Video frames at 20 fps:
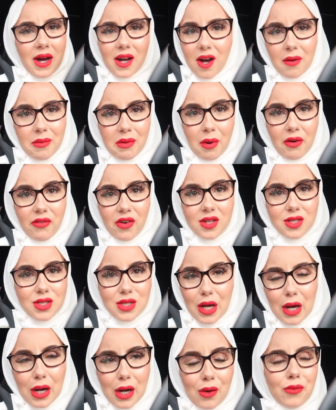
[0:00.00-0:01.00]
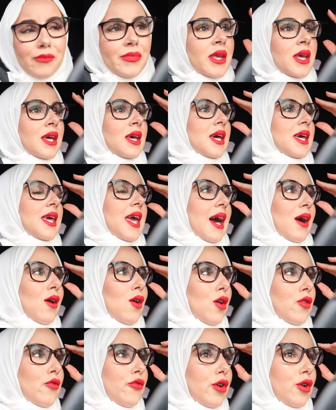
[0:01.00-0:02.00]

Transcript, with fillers: I can't be bothered. So yeah, en